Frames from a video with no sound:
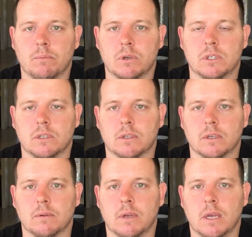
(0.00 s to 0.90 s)
watching
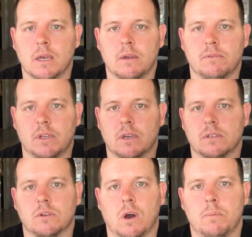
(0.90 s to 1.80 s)
the
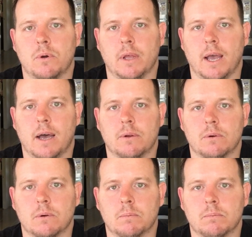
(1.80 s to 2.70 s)
videos that I put out,
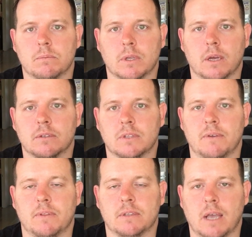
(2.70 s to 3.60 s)
or you know,
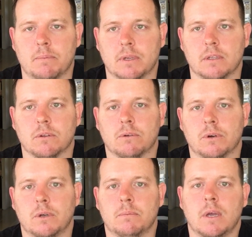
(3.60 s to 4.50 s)
stuff that's happening in the
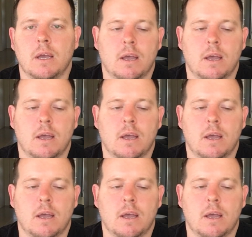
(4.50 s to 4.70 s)
group.